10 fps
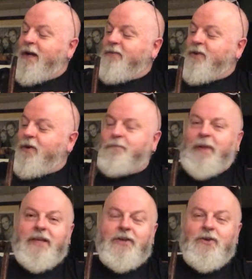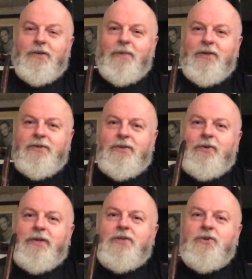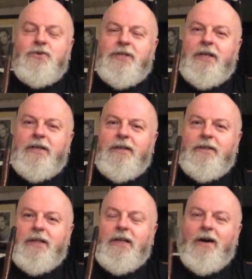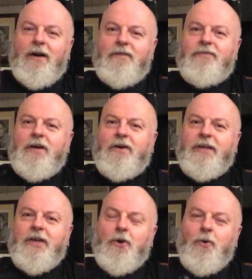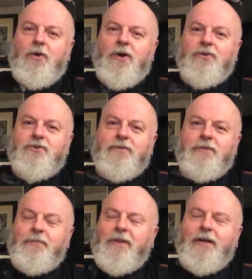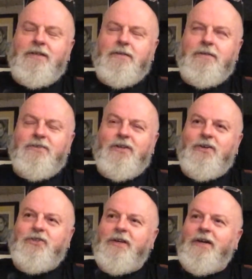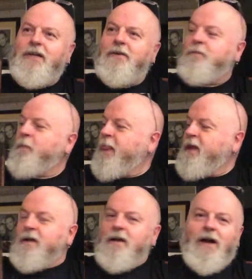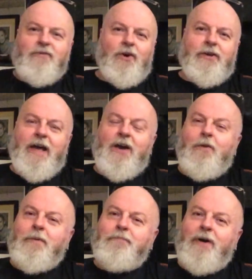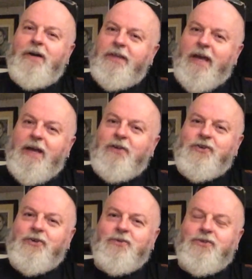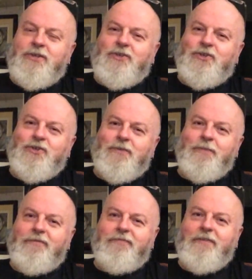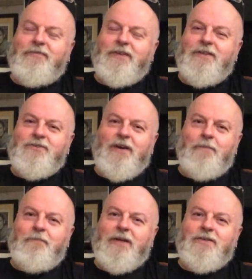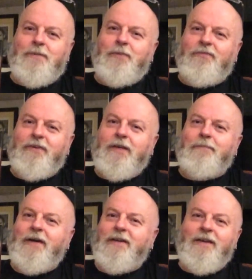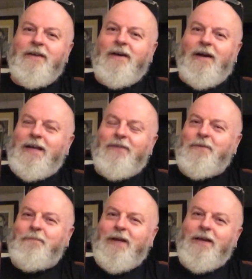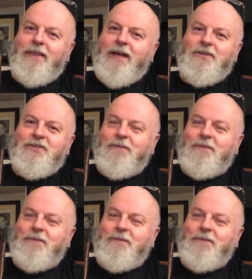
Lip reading: I've got Benny Goodman doing this. Of course, he did it at the live Carnegie Hall concert from 1938. I've got an album by the Andrews Sisters from the 50s that I picked up off eBay. I'll have to play that